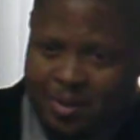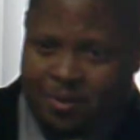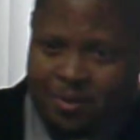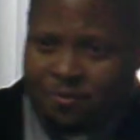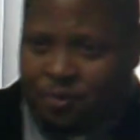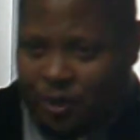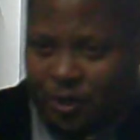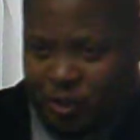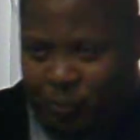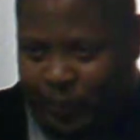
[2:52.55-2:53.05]

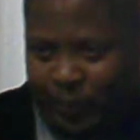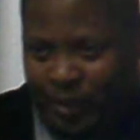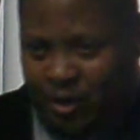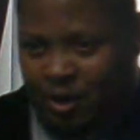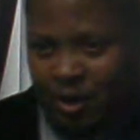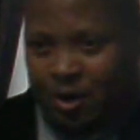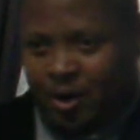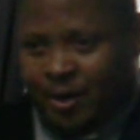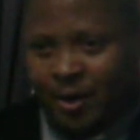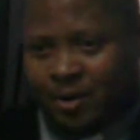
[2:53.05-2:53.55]
First week
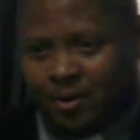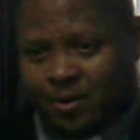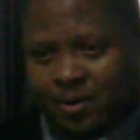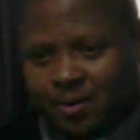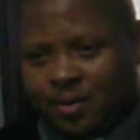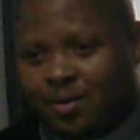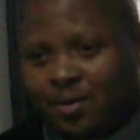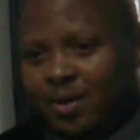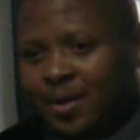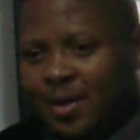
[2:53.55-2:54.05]
gone,
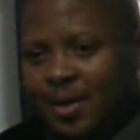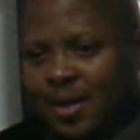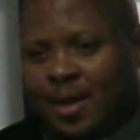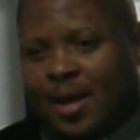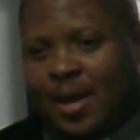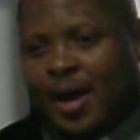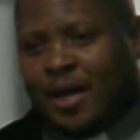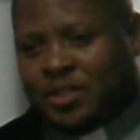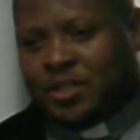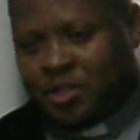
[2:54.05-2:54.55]

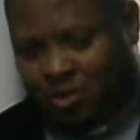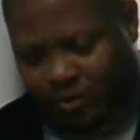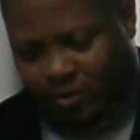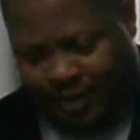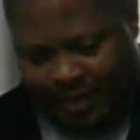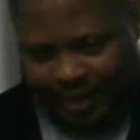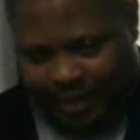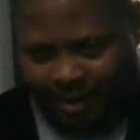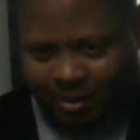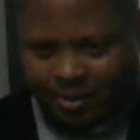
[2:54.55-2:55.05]
I said,
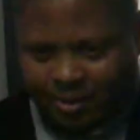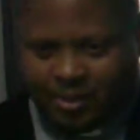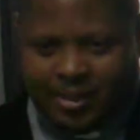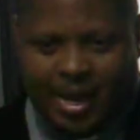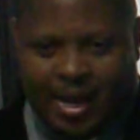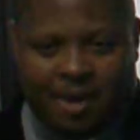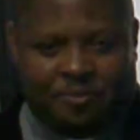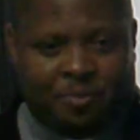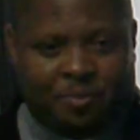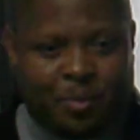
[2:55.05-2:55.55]
okay, then it's
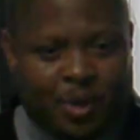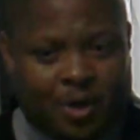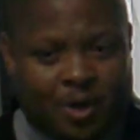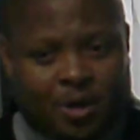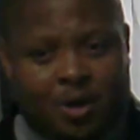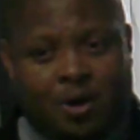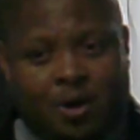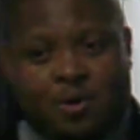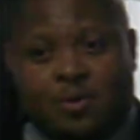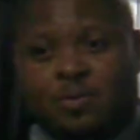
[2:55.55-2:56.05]
time for me to
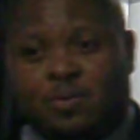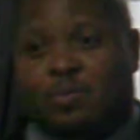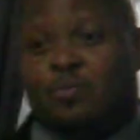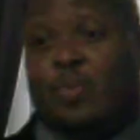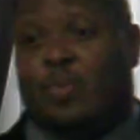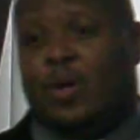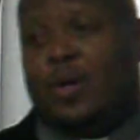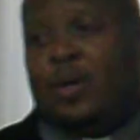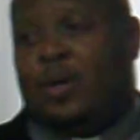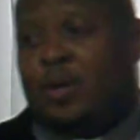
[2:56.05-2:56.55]
go.
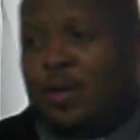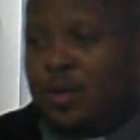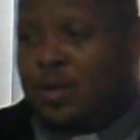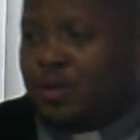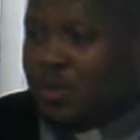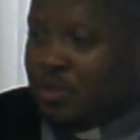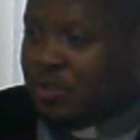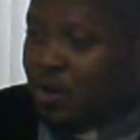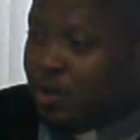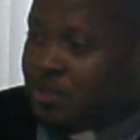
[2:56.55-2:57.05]

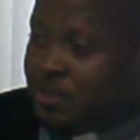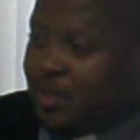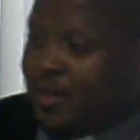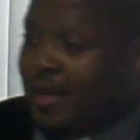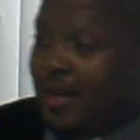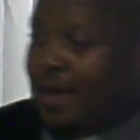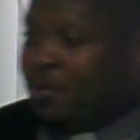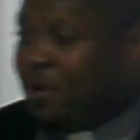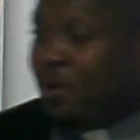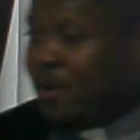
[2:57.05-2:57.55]
The doctor
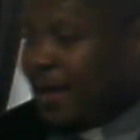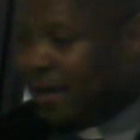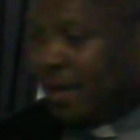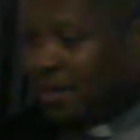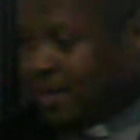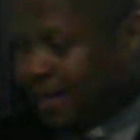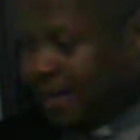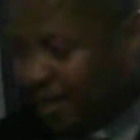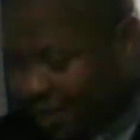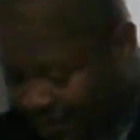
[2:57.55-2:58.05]
came on that
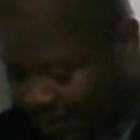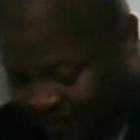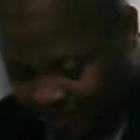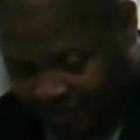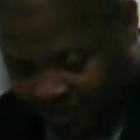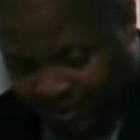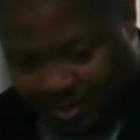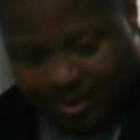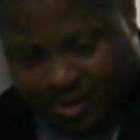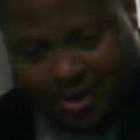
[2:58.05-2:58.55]
day,
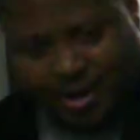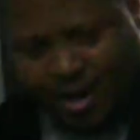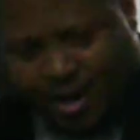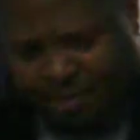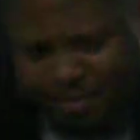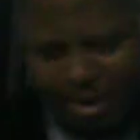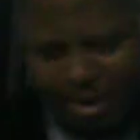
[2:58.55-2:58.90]
had my